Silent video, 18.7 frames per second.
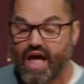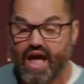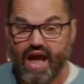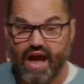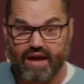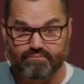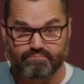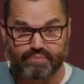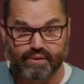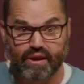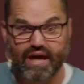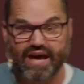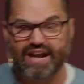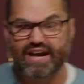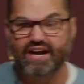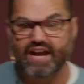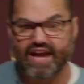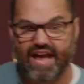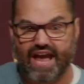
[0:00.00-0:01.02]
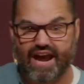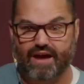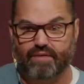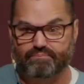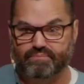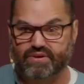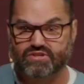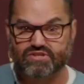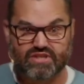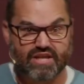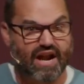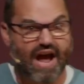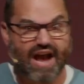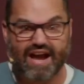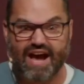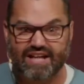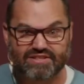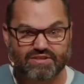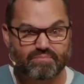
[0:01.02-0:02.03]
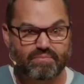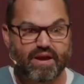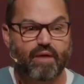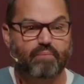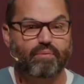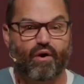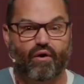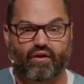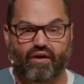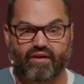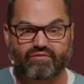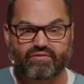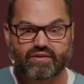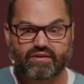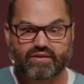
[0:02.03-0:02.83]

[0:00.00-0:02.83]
and planted a campus that I got to be a part of